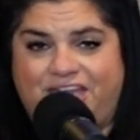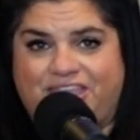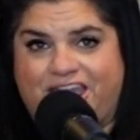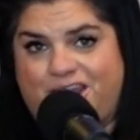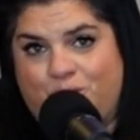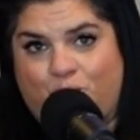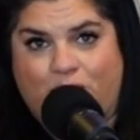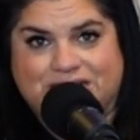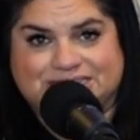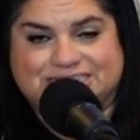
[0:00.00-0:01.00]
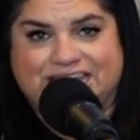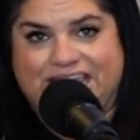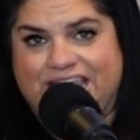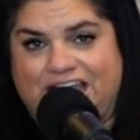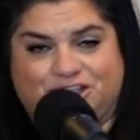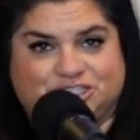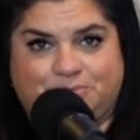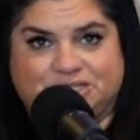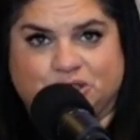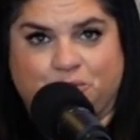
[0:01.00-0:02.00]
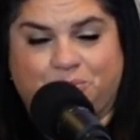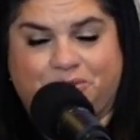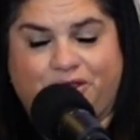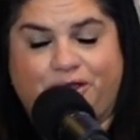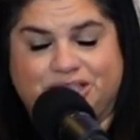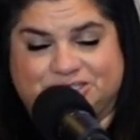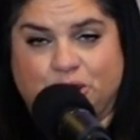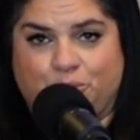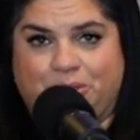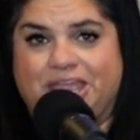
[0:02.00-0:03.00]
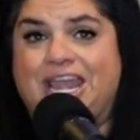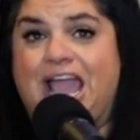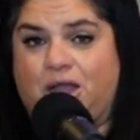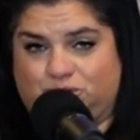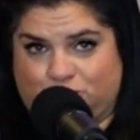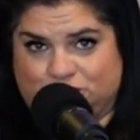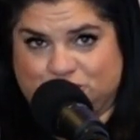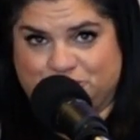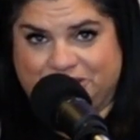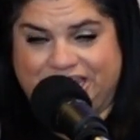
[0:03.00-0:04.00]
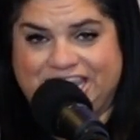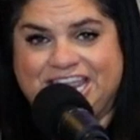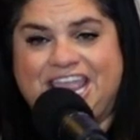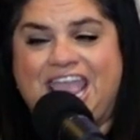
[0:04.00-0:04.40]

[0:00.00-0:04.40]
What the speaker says: And then Wednesday, Alsip is open, outdoors only.